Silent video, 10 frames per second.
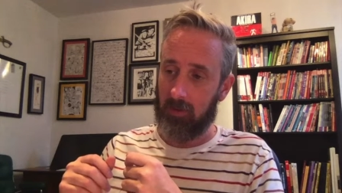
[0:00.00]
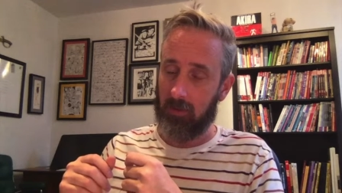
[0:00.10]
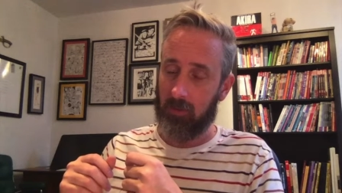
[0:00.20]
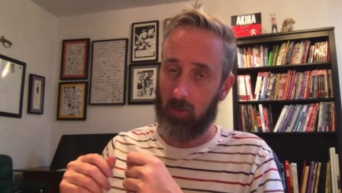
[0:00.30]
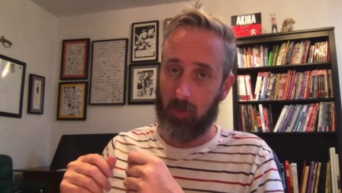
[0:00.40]

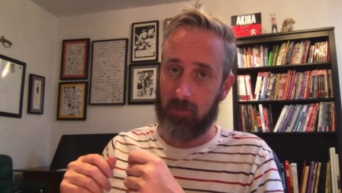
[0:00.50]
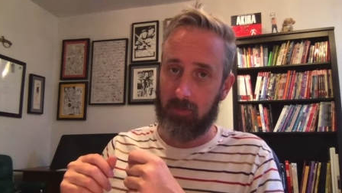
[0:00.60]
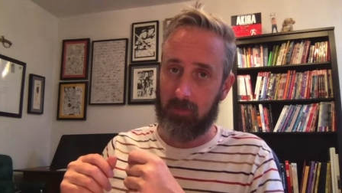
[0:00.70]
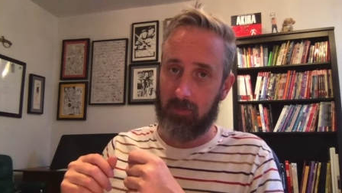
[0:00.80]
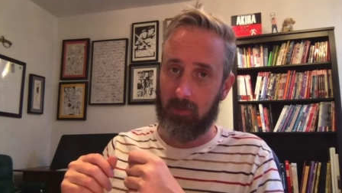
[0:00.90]

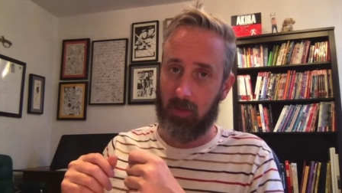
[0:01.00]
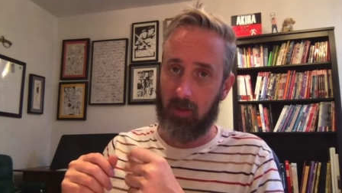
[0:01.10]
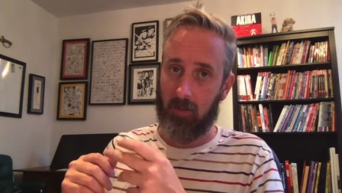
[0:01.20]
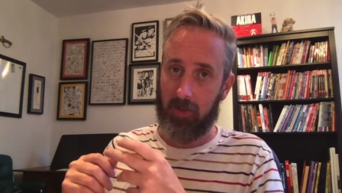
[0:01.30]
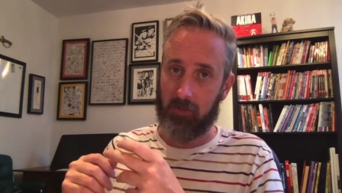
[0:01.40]
toys,
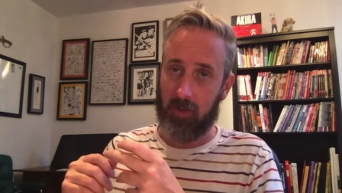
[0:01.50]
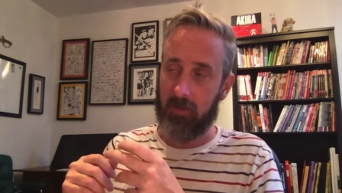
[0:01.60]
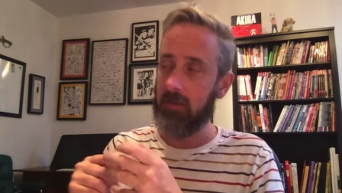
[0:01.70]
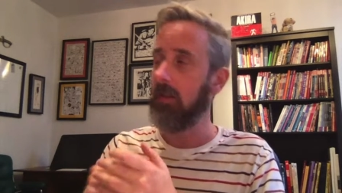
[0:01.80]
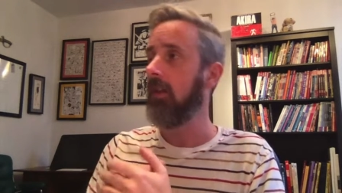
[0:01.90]
all that
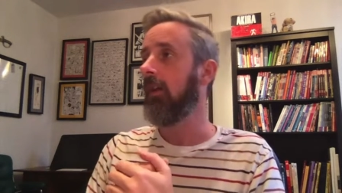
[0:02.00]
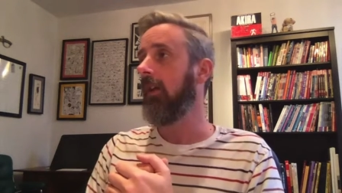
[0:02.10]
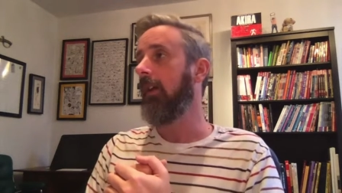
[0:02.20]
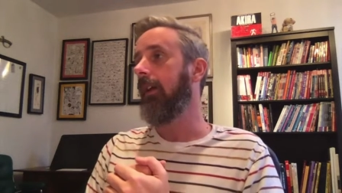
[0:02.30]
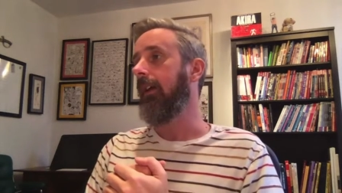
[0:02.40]
jazz,
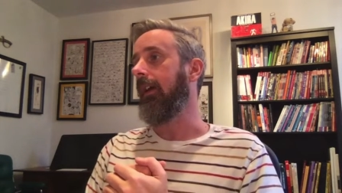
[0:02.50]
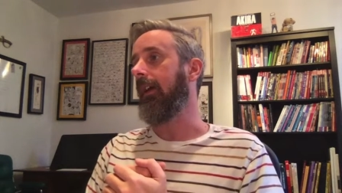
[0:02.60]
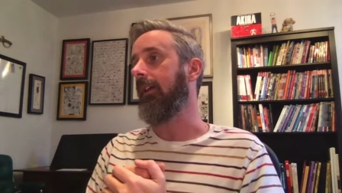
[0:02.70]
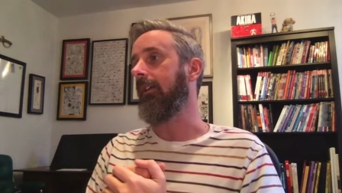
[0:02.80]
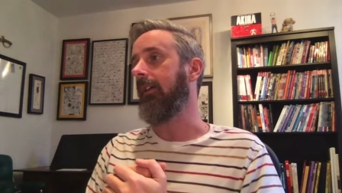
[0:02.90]

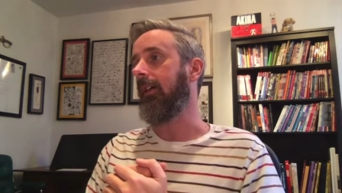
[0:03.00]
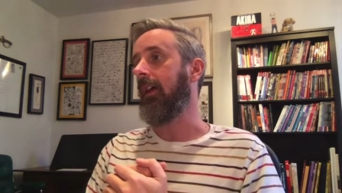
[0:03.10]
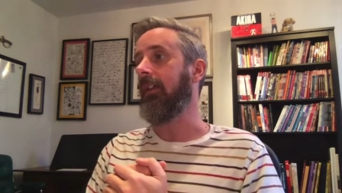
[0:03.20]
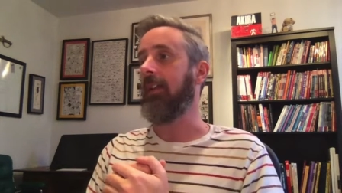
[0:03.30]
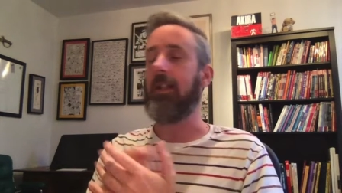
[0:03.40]

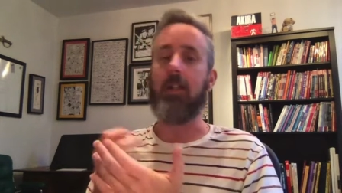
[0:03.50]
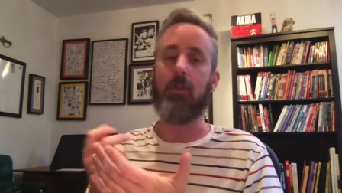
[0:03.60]
and he never